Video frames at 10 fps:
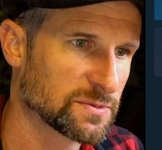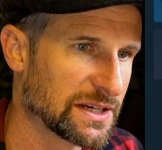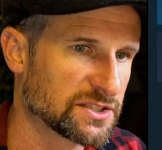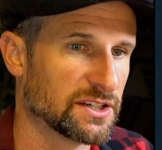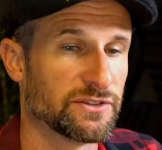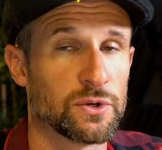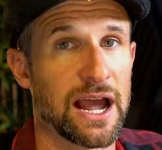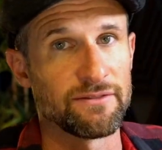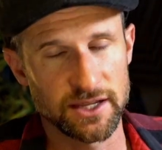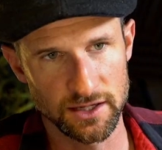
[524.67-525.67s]
especially if you
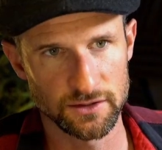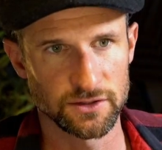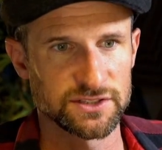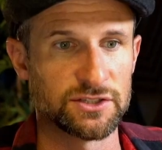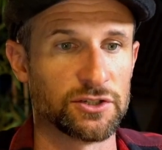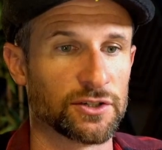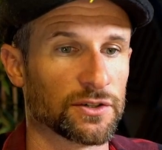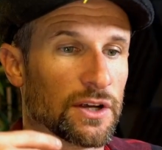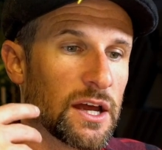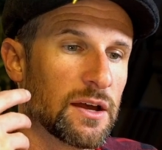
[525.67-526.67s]
have heals and
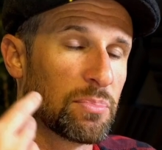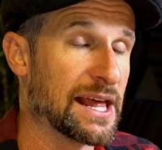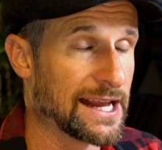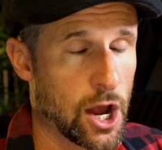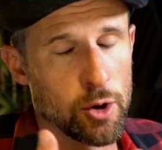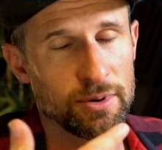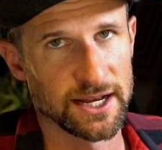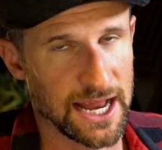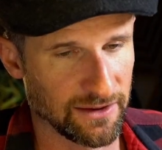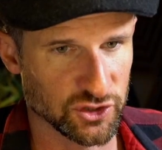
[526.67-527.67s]
you're playing Oben
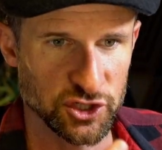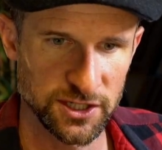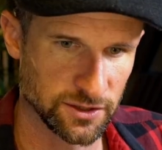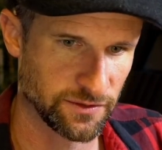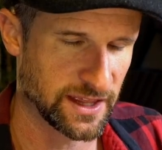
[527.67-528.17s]
and have shield,